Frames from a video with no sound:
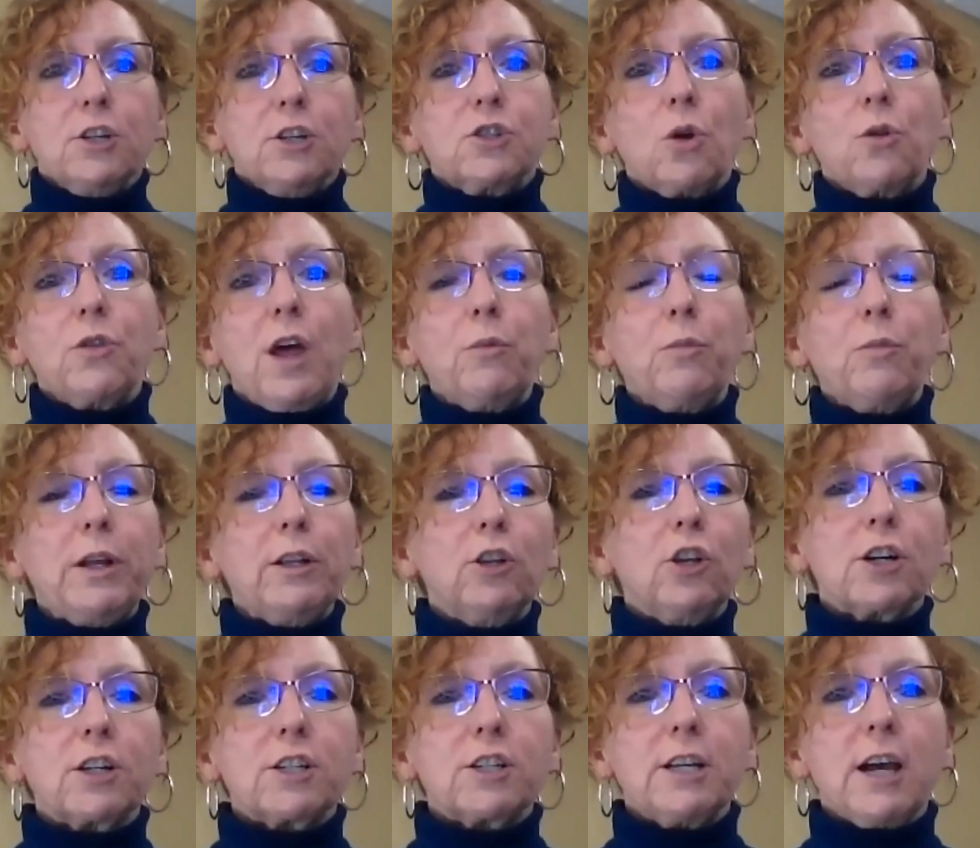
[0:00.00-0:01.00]
So then we
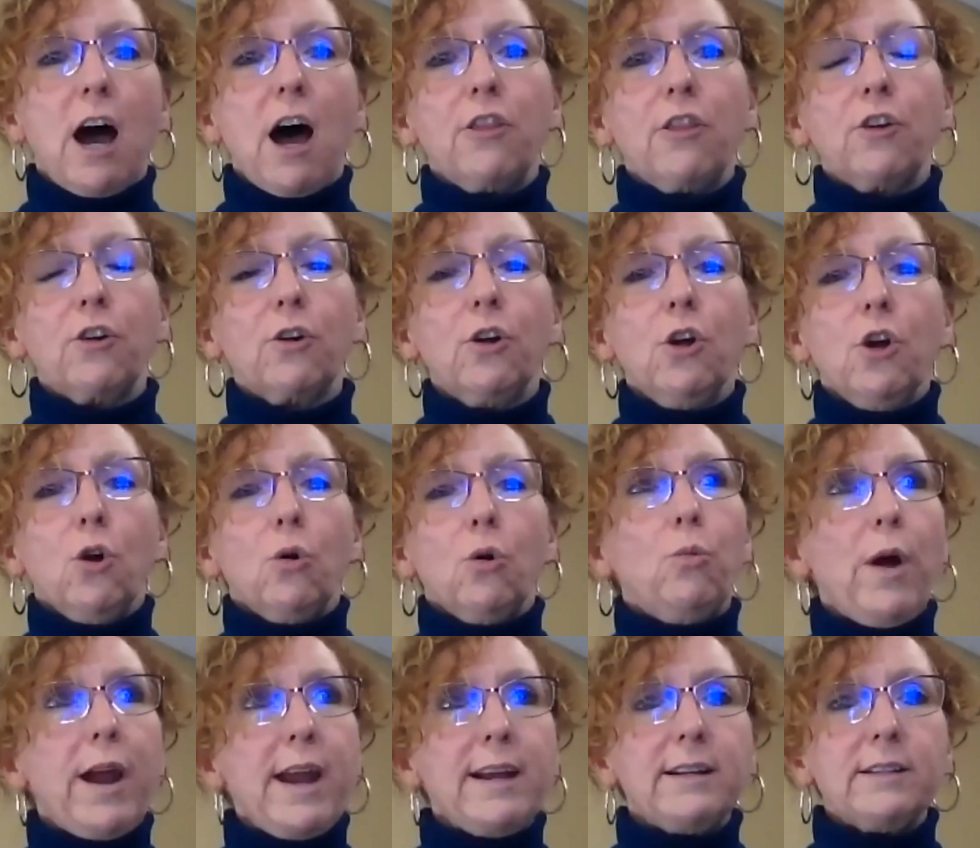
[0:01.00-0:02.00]
look to other
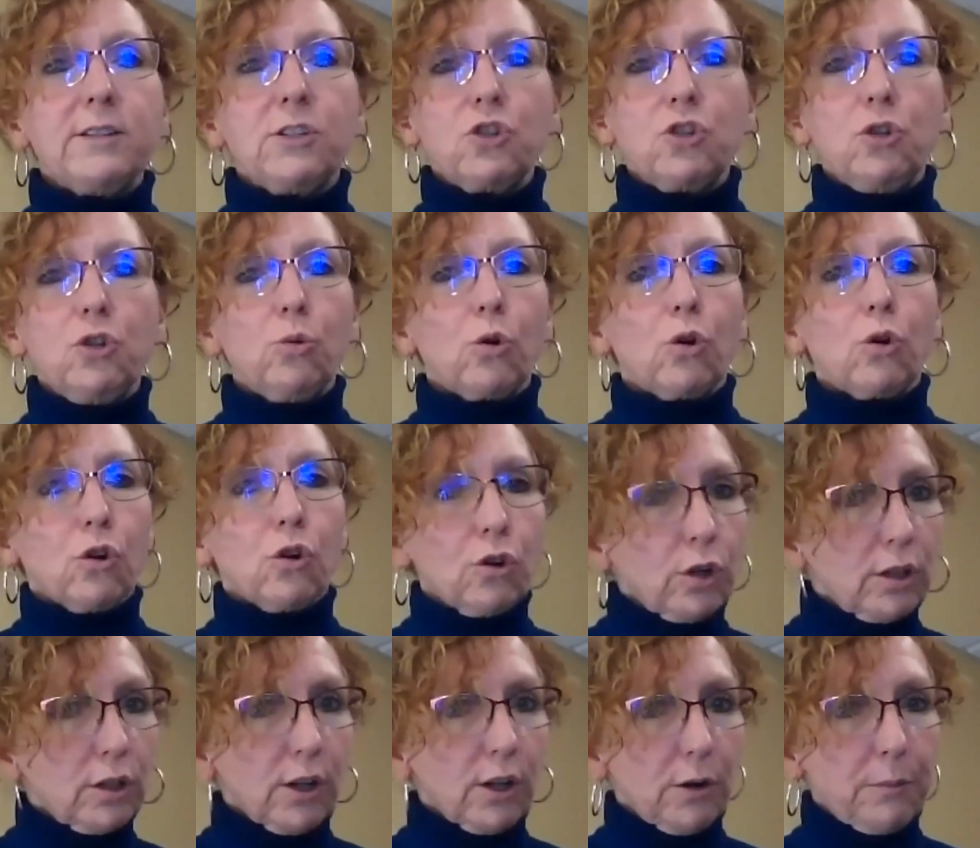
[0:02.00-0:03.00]
ways to
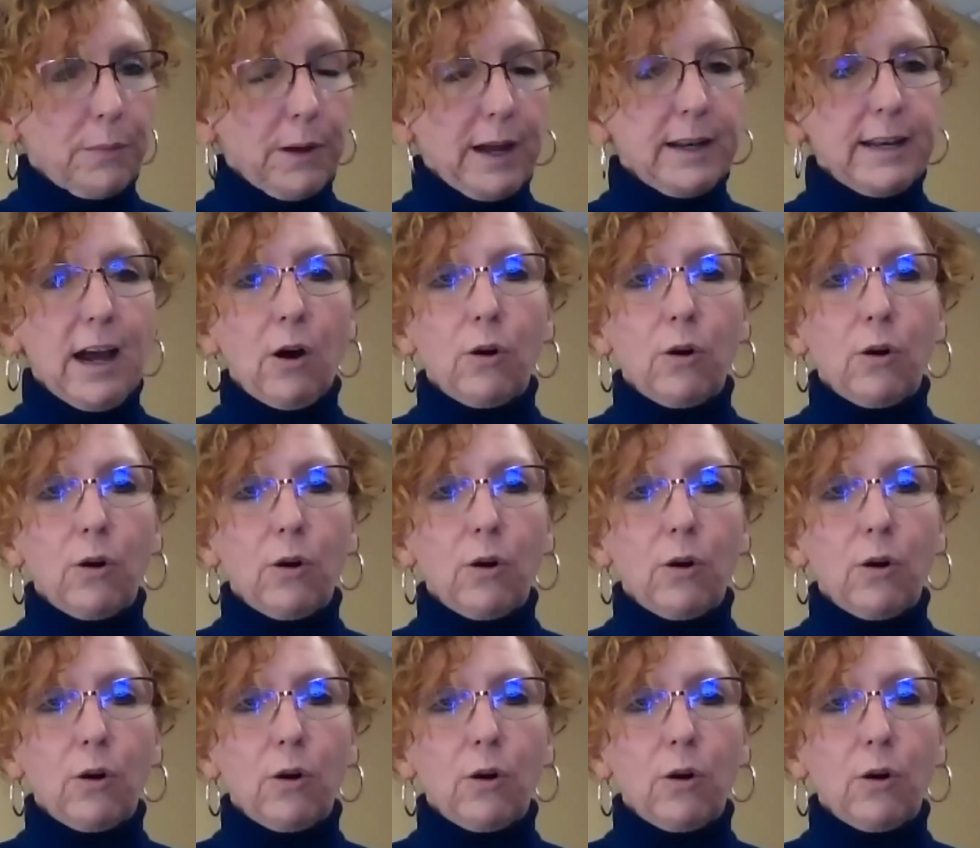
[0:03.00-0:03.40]
earn a little bit.